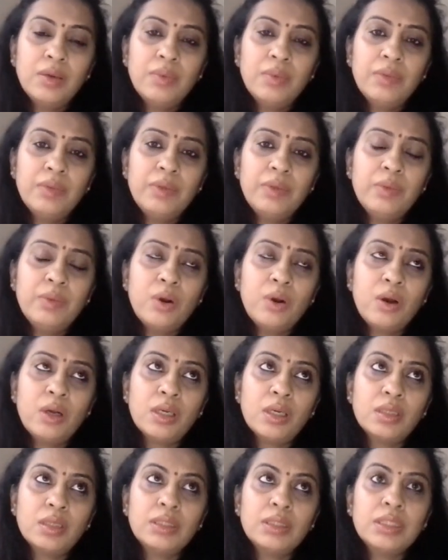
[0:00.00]
When we
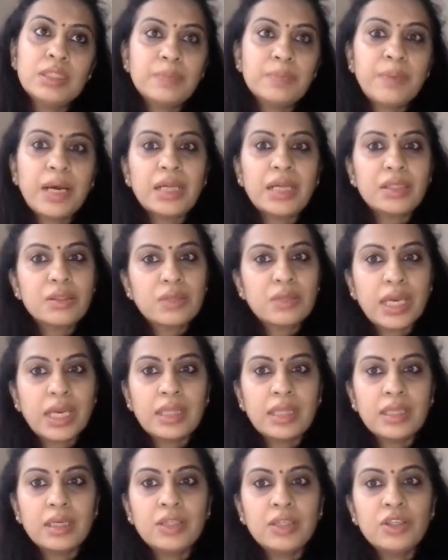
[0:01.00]
walk this path
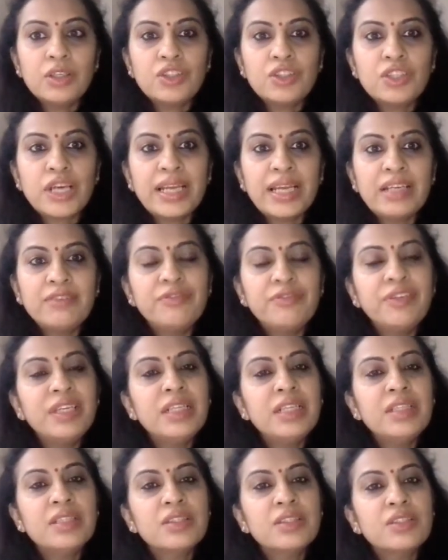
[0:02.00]
together, your child
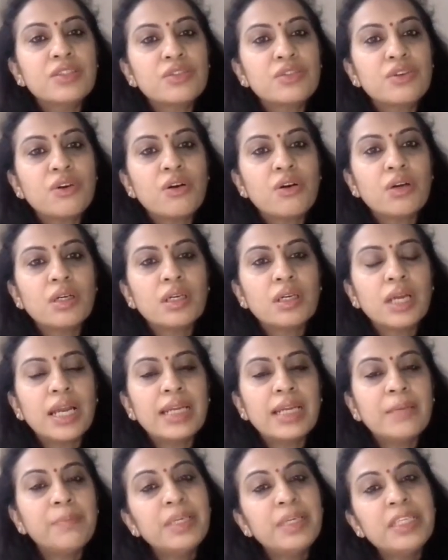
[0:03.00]
feels a strong
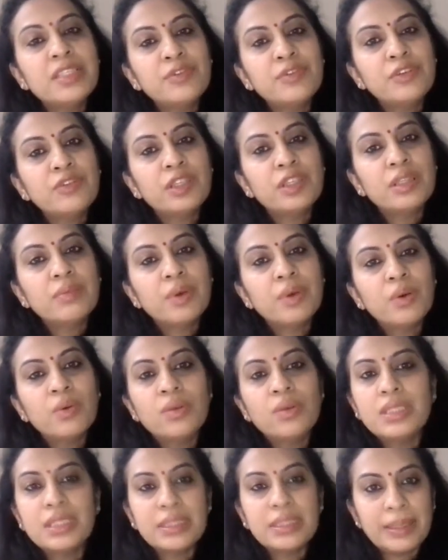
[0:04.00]
and a peaceful rhythm
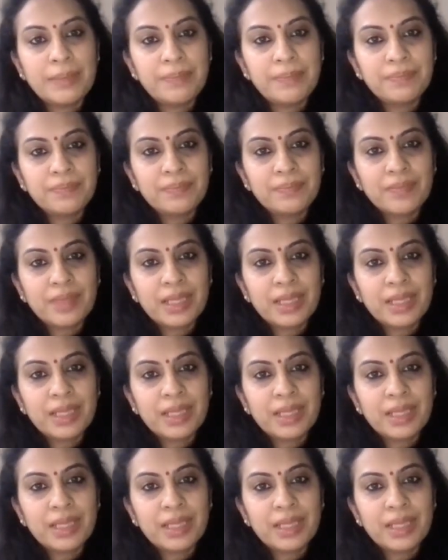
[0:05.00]
holding them.